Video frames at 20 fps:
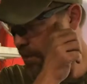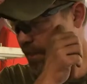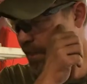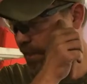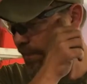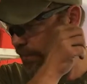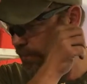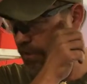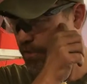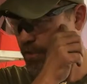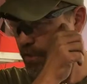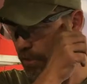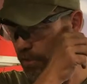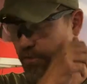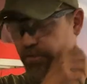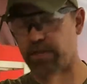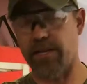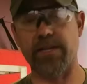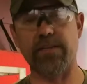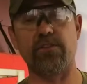and there's no
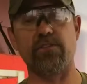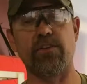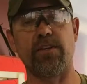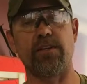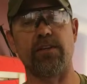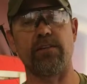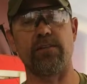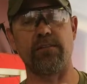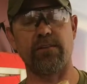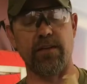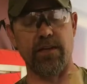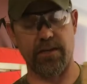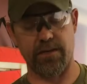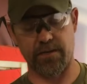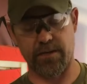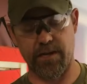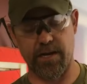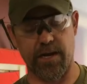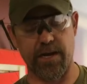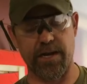sense in
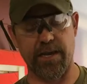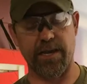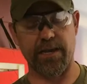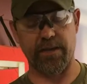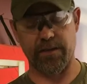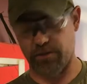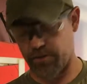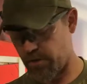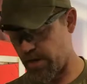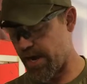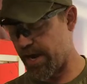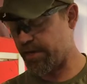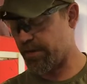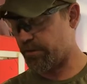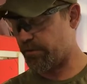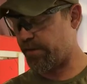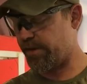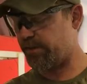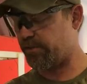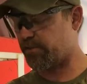cutting and trying to
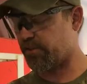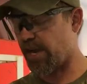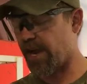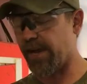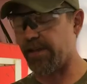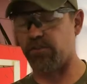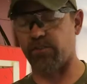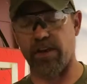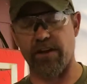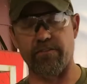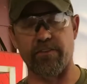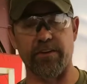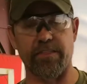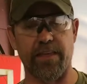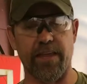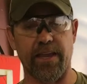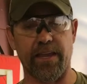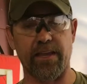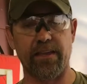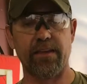resize
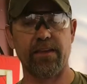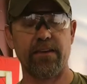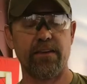everything.